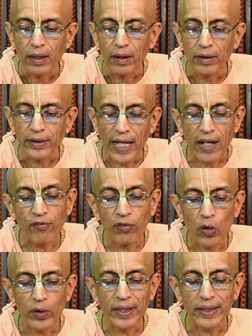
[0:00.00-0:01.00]

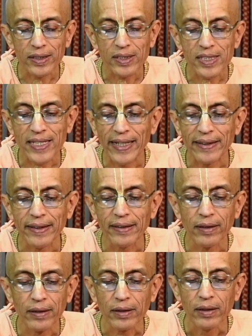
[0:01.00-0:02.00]
Therefore, it is said
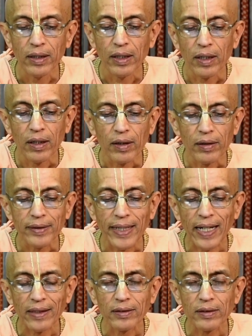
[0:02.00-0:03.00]
here
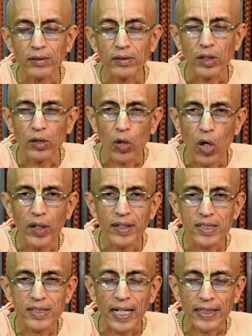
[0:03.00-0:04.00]
that the Lord
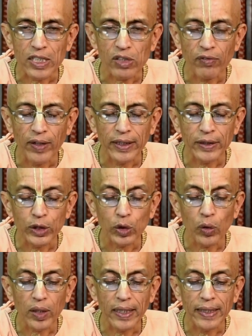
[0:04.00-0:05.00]
is satisfied
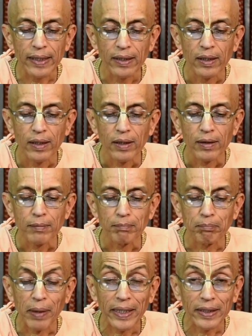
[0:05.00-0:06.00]
surely
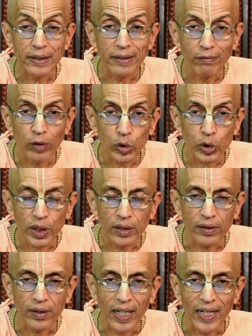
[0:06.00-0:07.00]
by
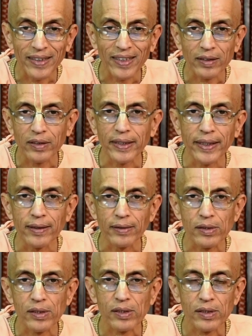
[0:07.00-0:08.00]
devotion and nothing
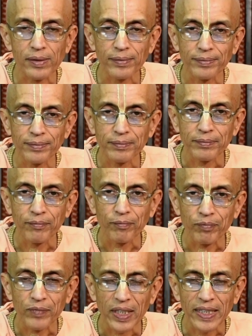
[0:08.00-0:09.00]
else.
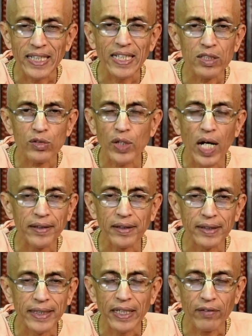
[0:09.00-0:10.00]
He is not
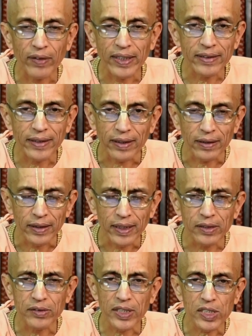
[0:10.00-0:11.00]
in need of anything.
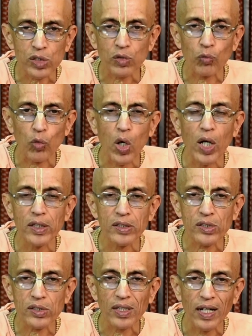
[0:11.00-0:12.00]
He just
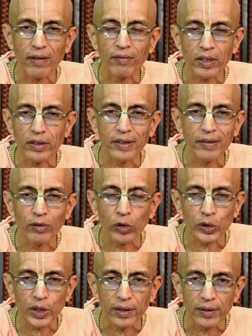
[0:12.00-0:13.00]
wants our
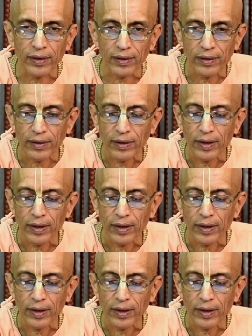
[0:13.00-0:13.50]
devotion.